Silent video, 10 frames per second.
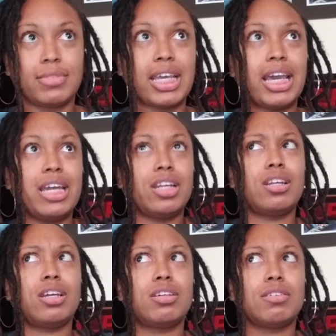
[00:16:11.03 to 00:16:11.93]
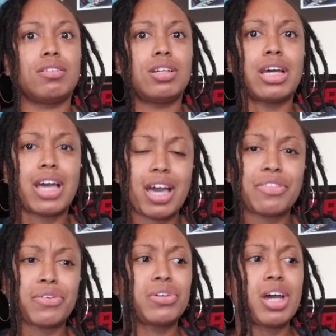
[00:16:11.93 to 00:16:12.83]
And
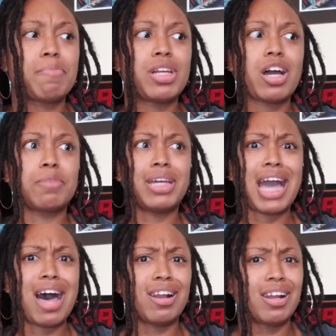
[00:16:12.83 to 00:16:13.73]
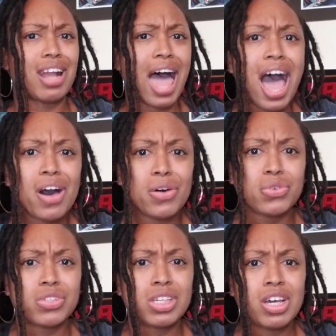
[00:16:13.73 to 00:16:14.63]
ethical non-monogamy
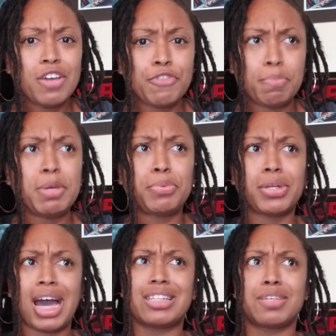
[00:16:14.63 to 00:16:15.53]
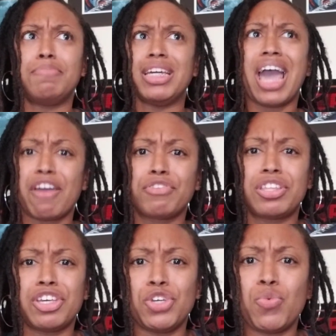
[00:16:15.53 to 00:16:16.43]
allows for people not to be
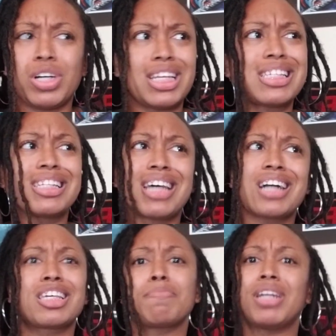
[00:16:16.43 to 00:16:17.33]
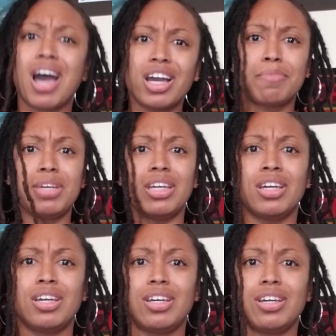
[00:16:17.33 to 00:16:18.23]
everything you want. That's a toxic monogamy
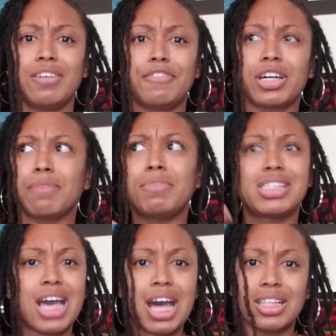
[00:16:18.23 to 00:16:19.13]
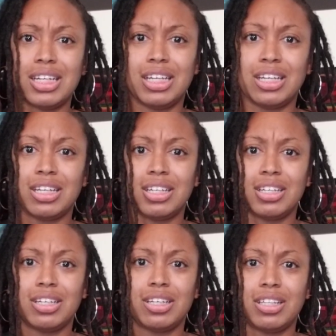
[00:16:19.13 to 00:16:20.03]
fucking mentality.
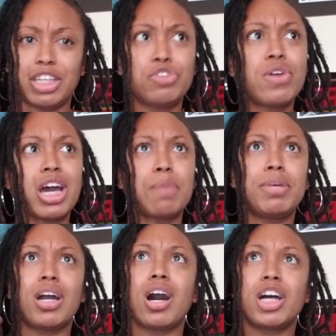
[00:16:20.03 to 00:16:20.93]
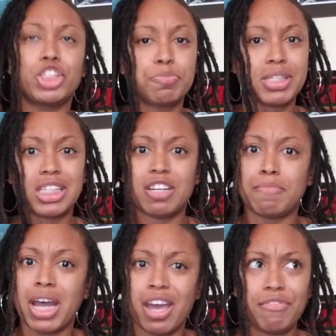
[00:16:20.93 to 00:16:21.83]
That you got to be 100% of
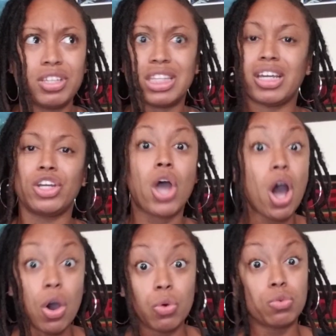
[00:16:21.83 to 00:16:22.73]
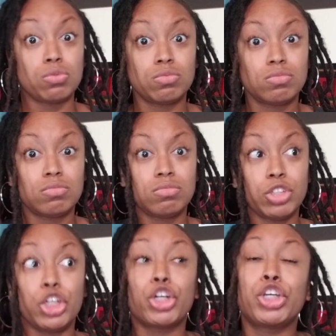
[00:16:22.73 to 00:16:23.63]
my everything. No.
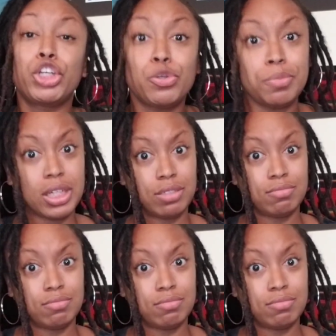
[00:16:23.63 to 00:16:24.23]
You're human.